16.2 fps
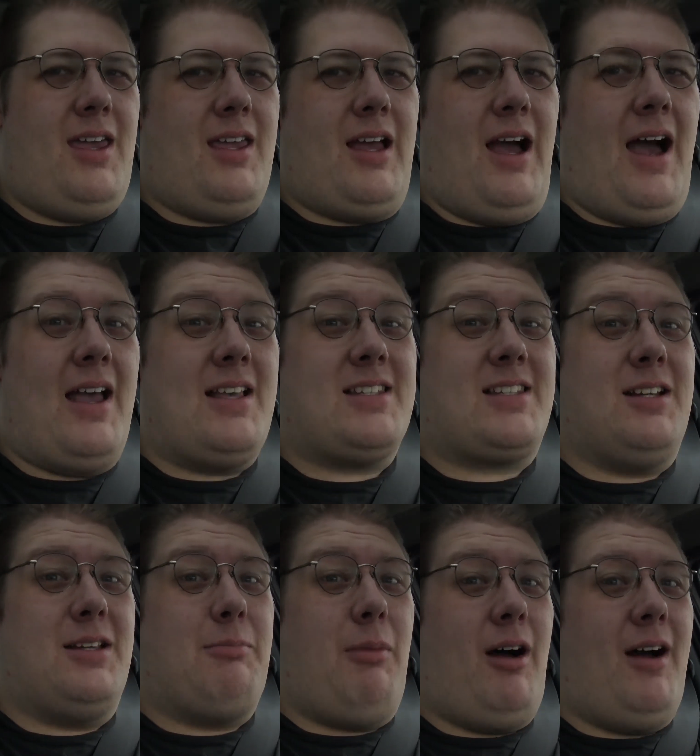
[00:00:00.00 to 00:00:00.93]
Guys,
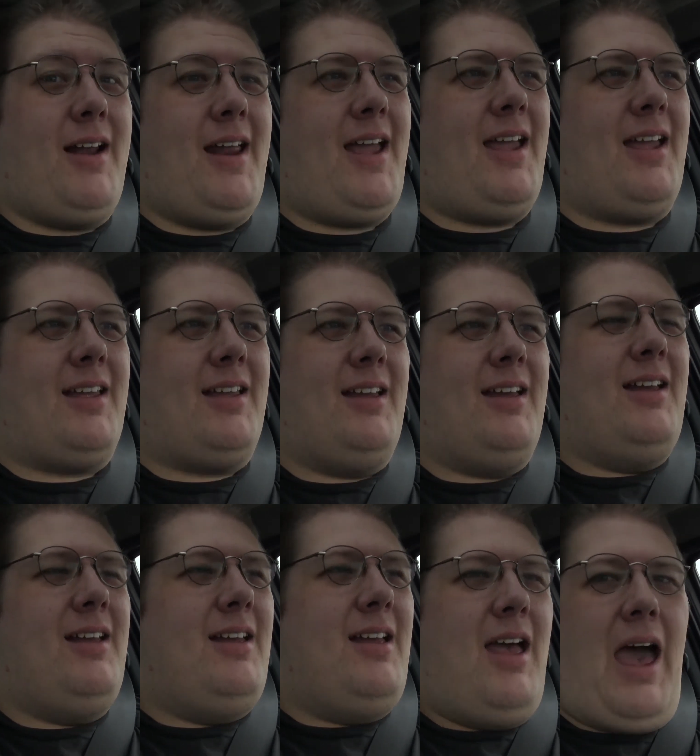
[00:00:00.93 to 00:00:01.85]
good morning!
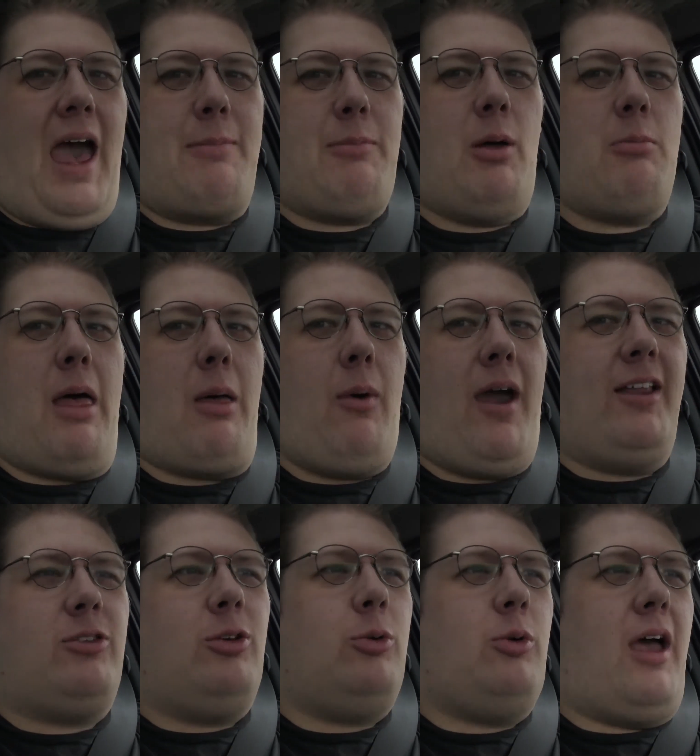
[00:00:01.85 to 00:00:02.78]
I'm on my way
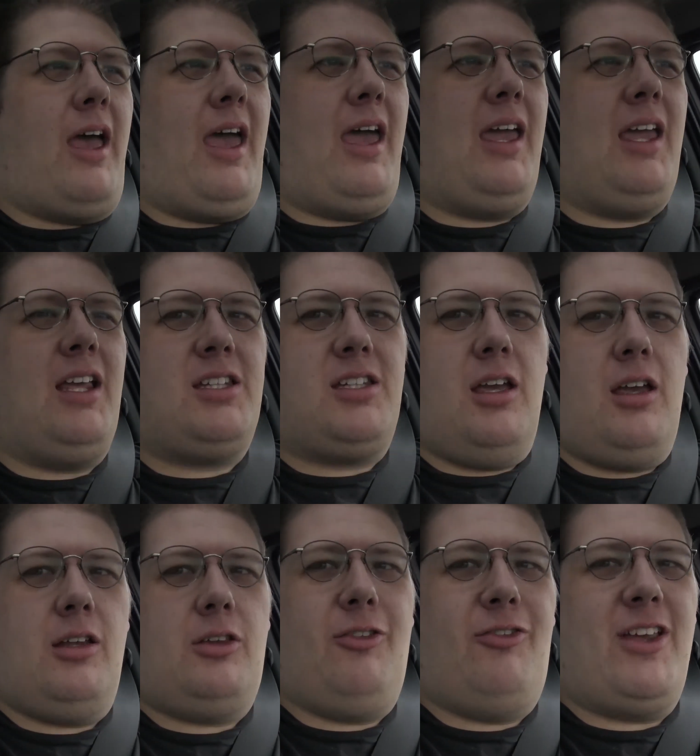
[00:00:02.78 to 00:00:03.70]
to Heeze
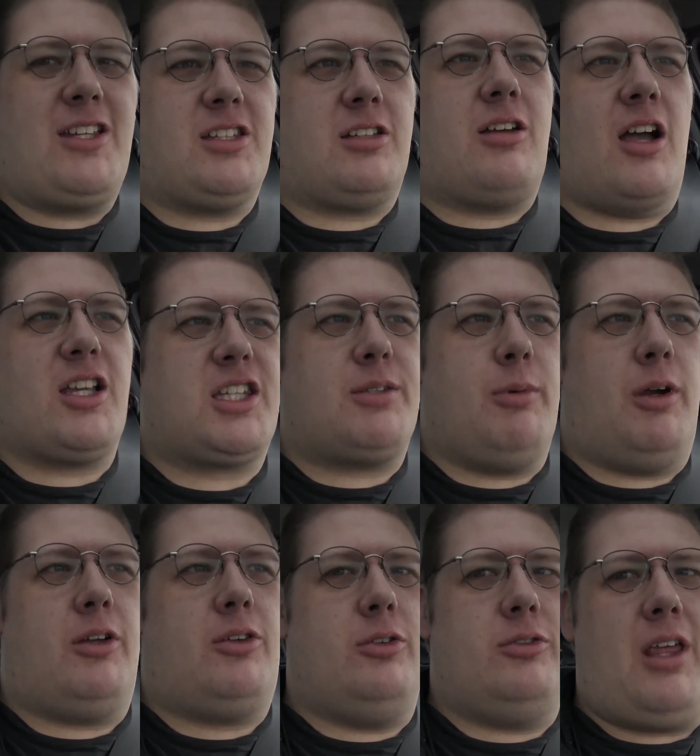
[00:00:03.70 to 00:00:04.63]
to visit the customer to